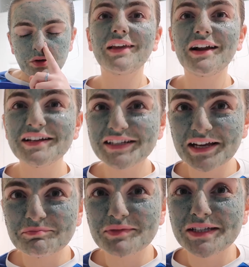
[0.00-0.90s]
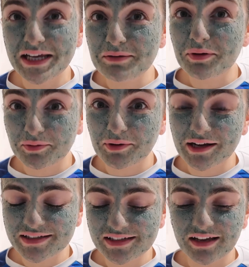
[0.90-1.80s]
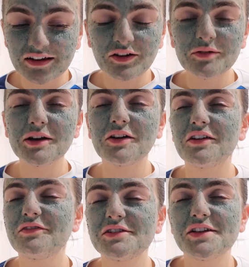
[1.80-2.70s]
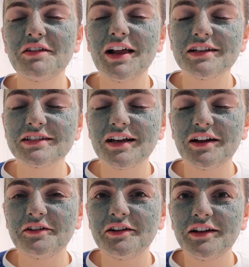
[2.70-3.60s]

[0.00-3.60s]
I like to take deep breaths in. Oh my god, I feel so relaxed now.